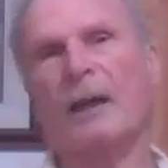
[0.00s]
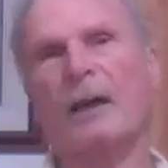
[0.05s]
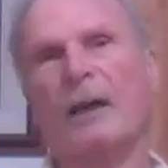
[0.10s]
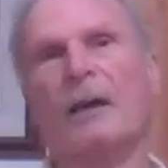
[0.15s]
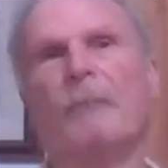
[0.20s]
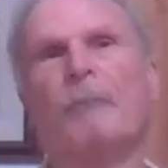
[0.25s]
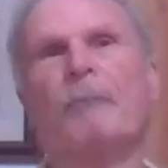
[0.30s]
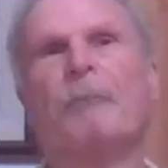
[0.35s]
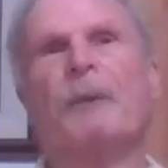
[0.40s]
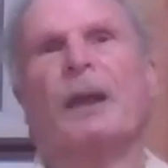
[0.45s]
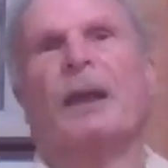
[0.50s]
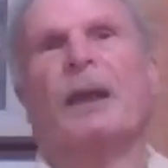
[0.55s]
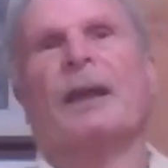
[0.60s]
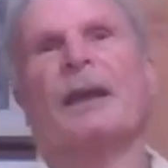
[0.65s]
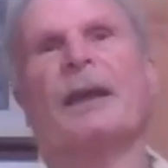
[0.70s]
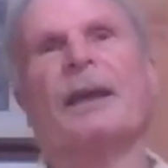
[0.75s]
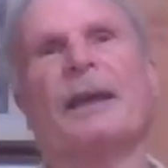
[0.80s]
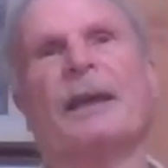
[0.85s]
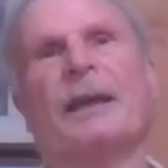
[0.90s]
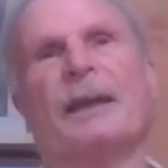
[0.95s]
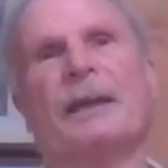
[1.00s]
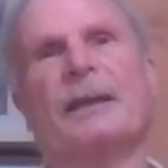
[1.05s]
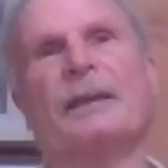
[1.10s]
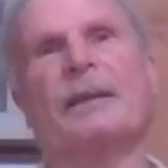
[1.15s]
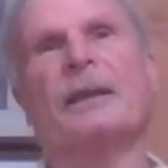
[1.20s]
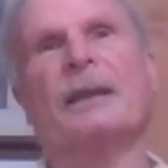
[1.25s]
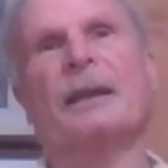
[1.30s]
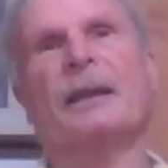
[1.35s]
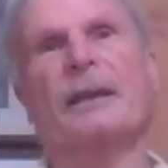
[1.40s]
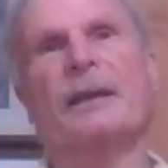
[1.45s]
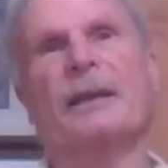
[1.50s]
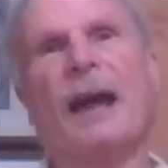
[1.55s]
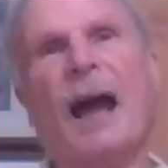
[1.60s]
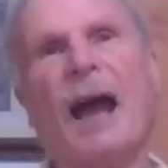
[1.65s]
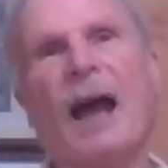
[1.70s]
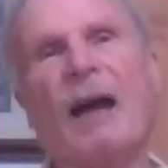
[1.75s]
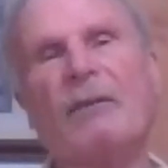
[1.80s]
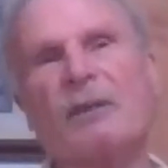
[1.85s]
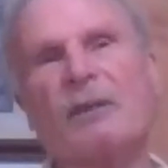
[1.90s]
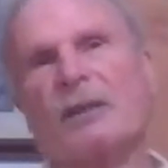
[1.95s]
And
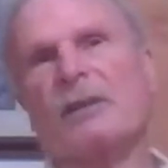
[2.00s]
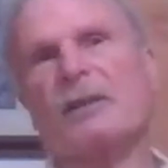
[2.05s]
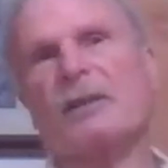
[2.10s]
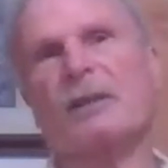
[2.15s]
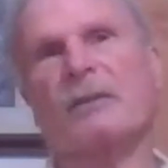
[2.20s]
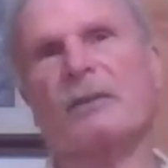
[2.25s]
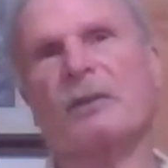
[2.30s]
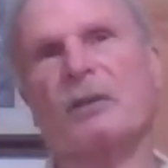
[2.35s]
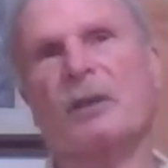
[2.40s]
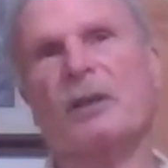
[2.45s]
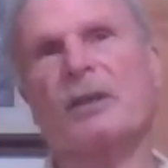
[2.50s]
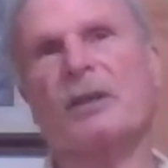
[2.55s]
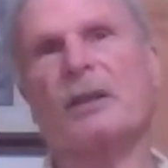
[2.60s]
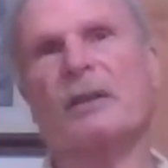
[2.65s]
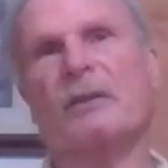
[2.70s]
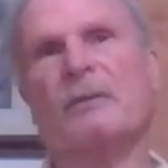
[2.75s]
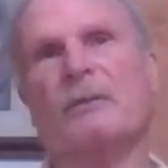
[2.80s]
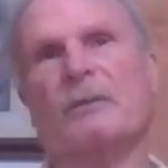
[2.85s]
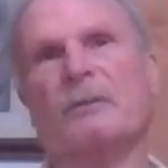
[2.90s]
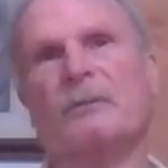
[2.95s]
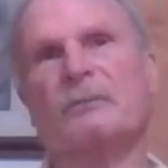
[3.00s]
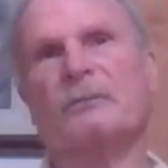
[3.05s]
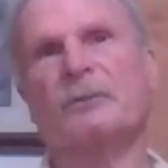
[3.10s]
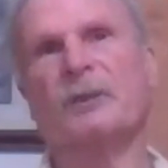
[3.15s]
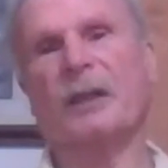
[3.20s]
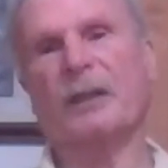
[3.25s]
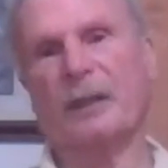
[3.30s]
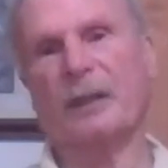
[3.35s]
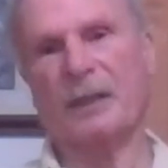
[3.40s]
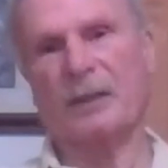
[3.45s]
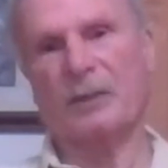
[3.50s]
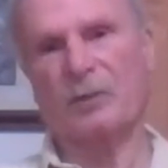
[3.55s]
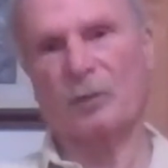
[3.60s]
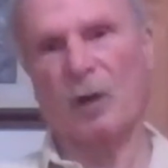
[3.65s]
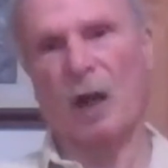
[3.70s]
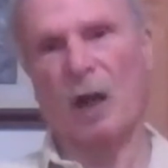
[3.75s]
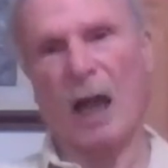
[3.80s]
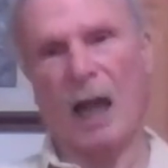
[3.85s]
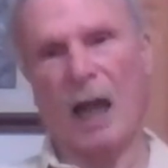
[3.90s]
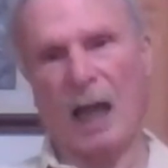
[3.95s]
the houses, of course, are very
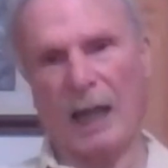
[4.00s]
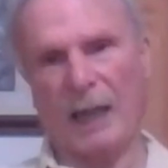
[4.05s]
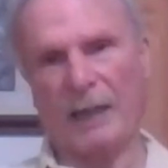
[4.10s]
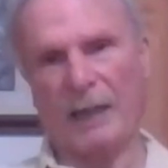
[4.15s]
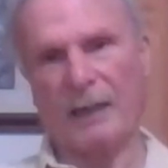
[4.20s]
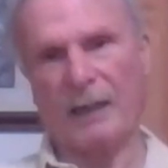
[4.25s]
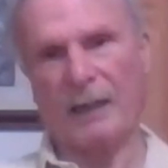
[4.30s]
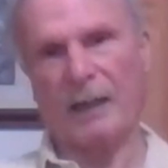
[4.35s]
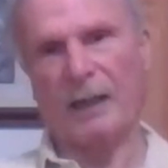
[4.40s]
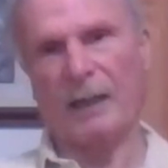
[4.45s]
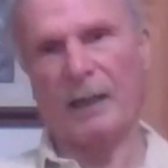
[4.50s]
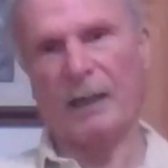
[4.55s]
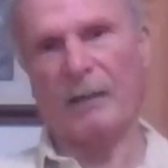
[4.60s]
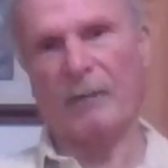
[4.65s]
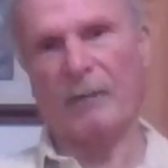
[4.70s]
dry